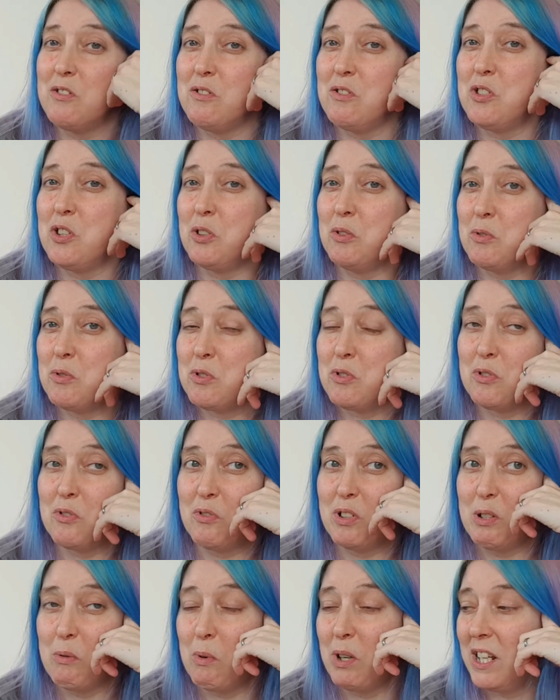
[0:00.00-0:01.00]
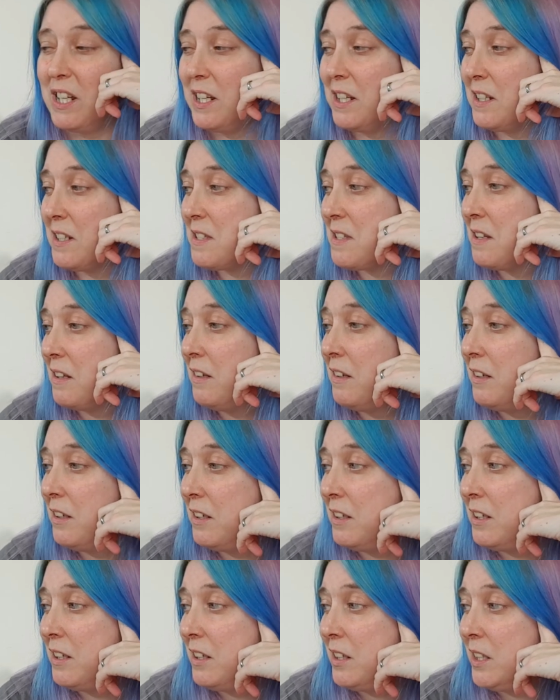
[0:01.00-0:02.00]
2 to 3 weeks,
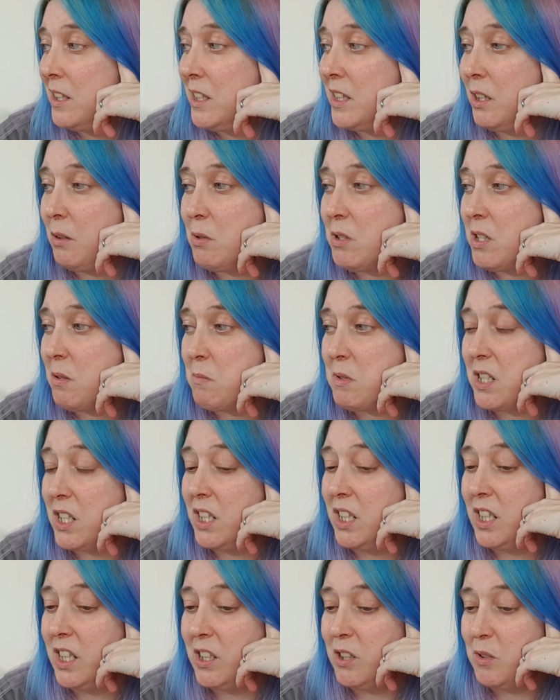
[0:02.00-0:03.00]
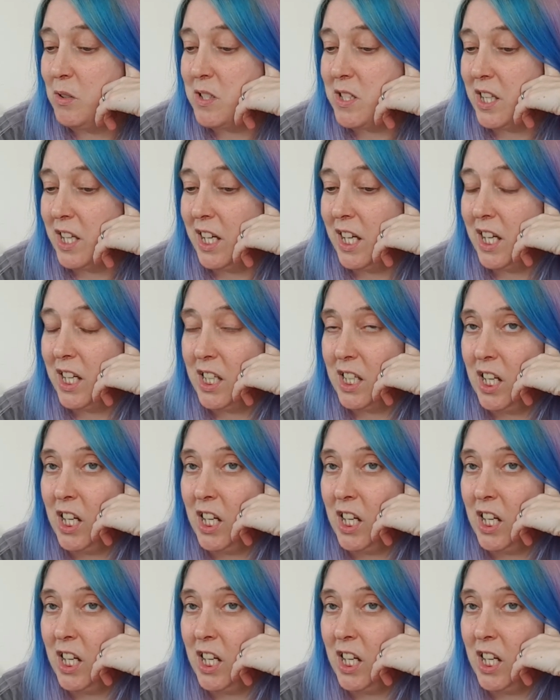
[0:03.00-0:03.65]
there was absolutely loads there.